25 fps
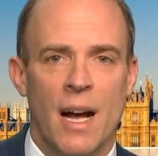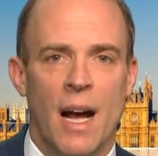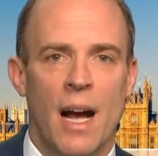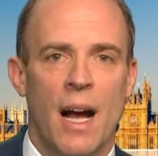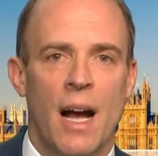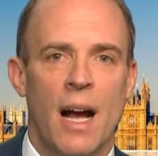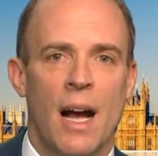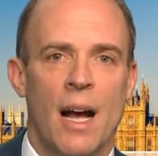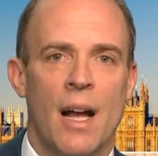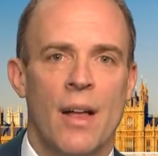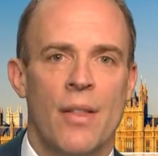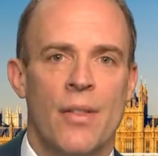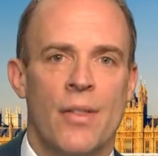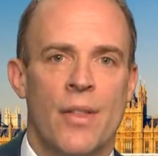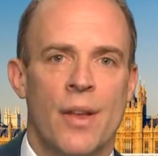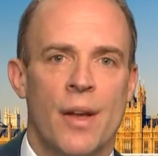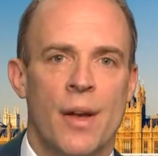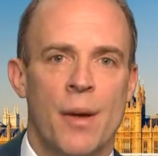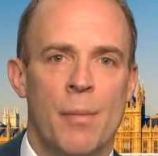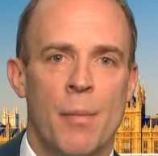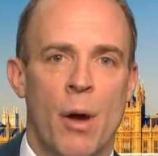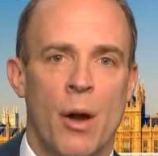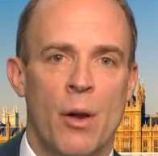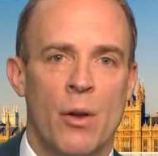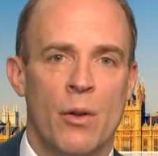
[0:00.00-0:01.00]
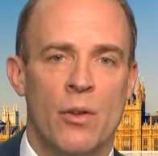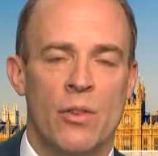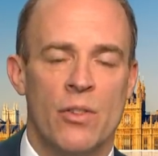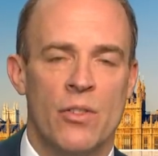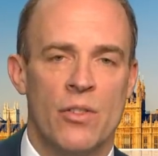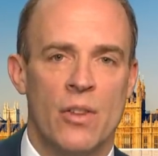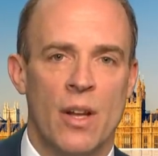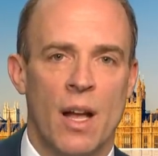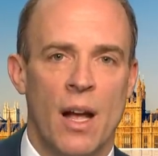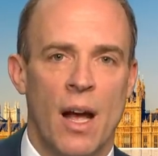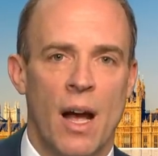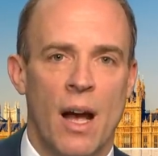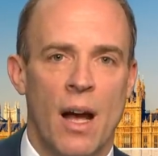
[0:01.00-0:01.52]
uh, the
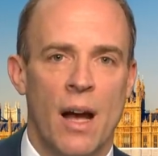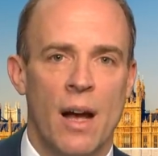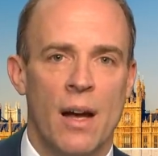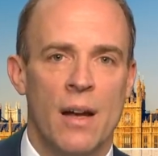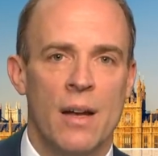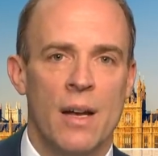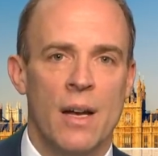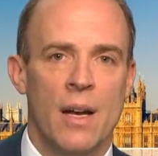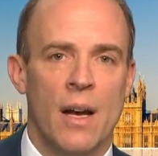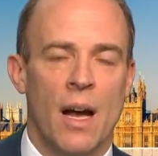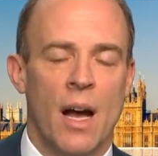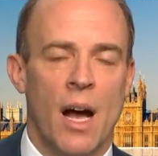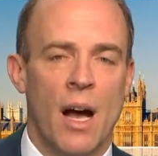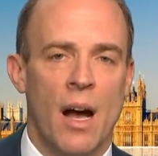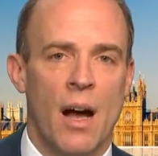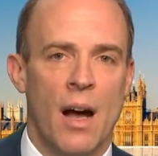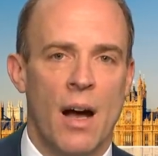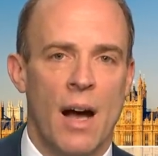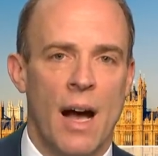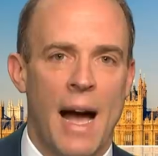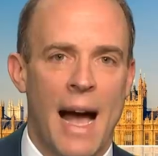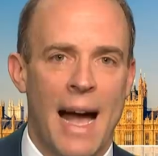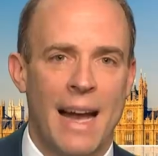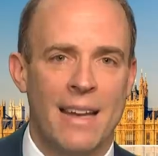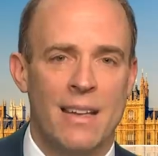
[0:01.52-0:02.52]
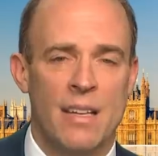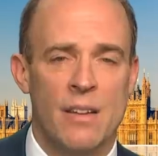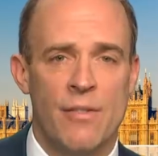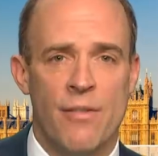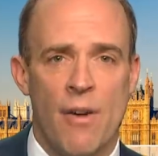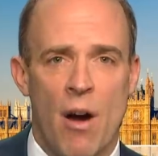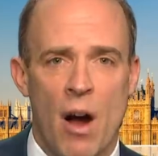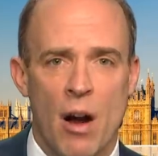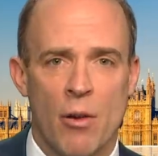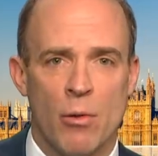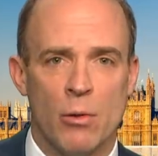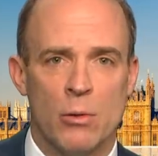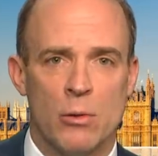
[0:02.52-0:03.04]
most
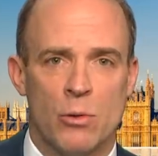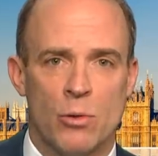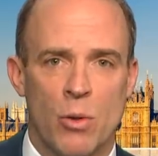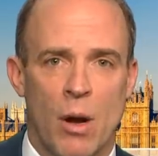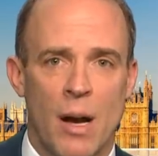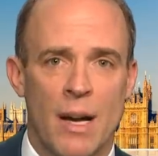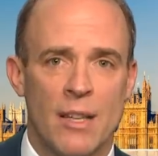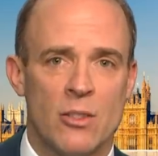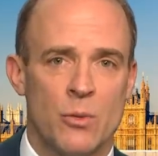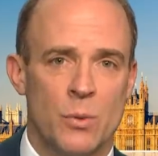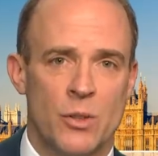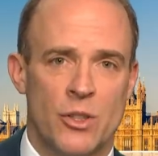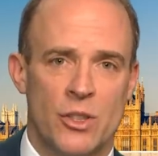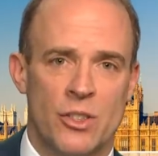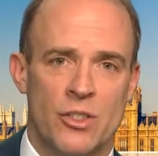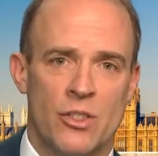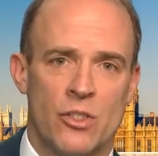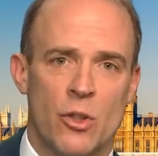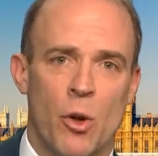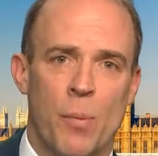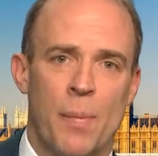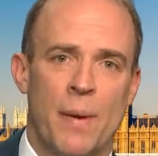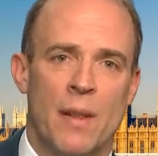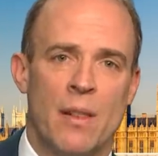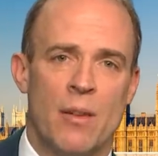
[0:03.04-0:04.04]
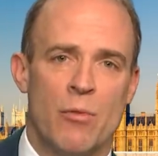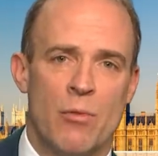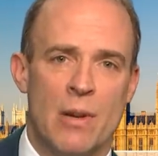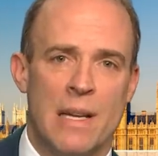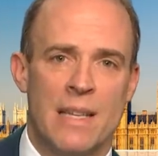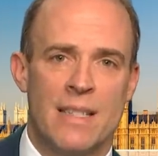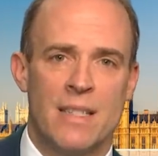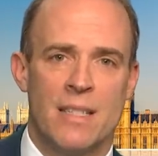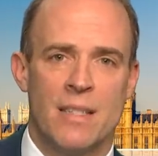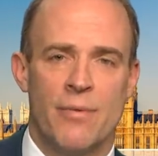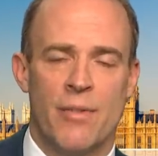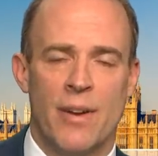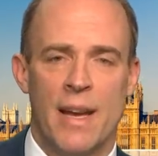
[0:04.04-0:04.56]
antiviral drugs, which is stopping the
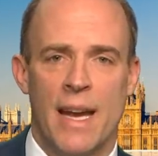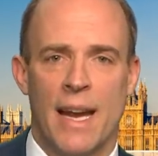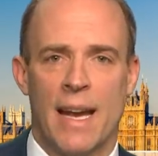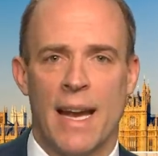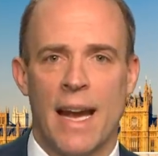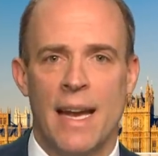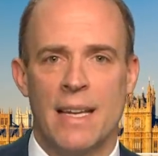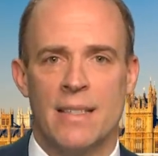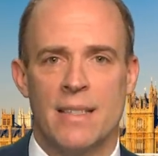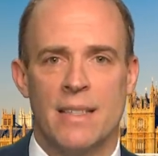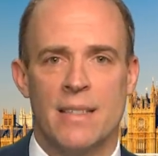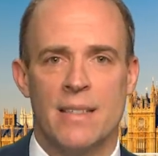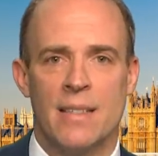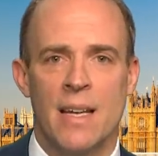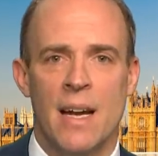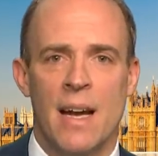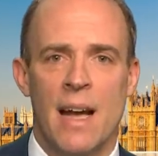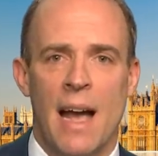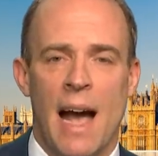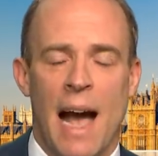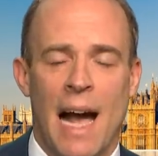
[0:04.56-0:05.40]
really severe cases.